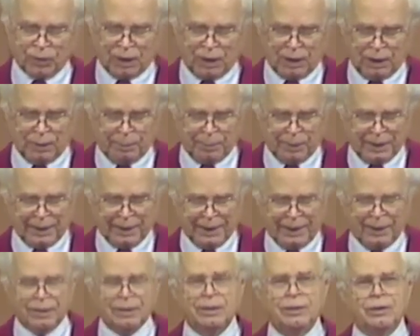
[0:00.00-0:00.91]
It
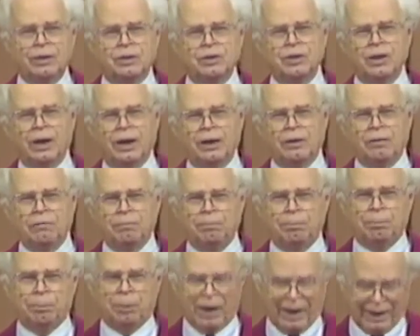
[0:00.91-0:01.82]
began in the town of
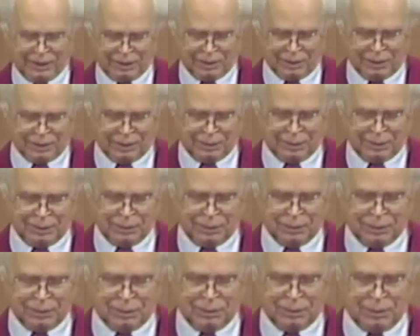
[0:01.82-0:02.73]
Brighton,
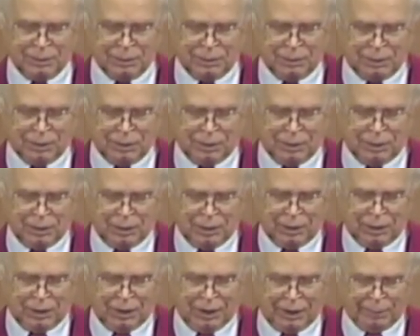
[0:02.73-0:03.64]

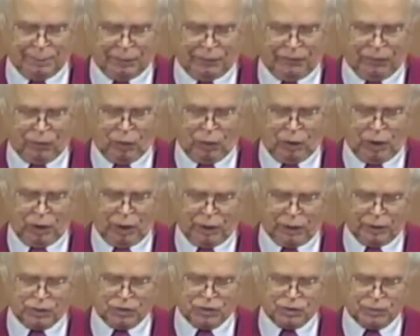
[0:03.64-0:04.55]
and before
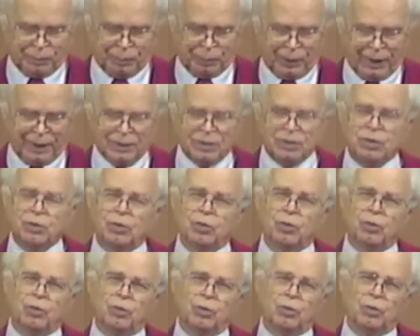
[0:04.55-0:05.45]
long it spread
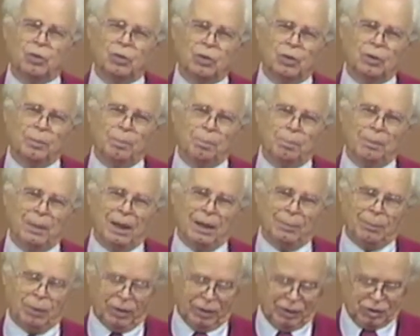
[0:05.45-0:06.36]
to
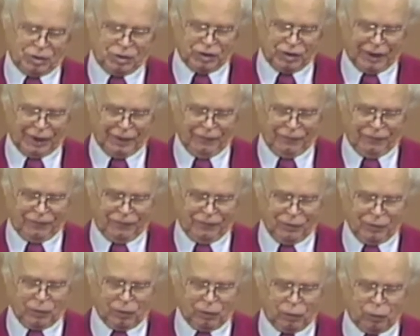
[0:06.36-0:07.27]
Melbourne itself.
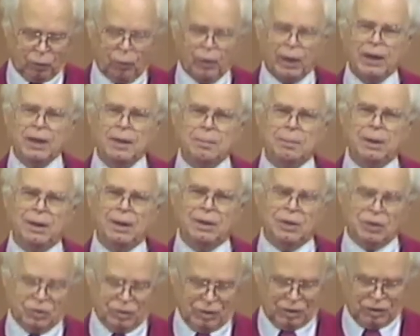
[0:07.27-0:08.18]
Great
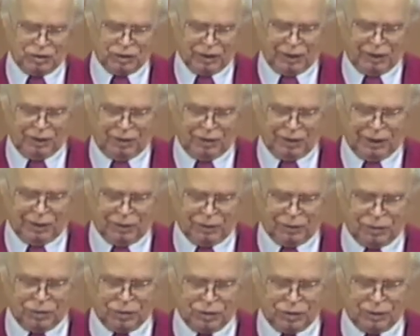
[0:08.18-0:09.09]
meetings in the city
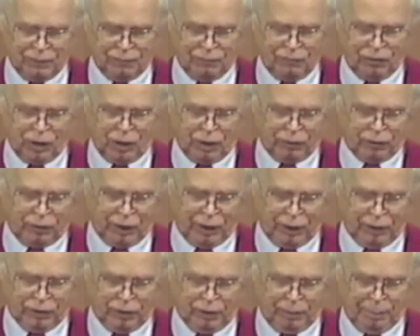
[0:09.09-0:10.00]
theatres following the
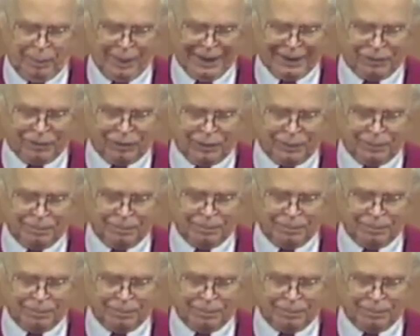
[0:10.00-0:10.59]
London pattern.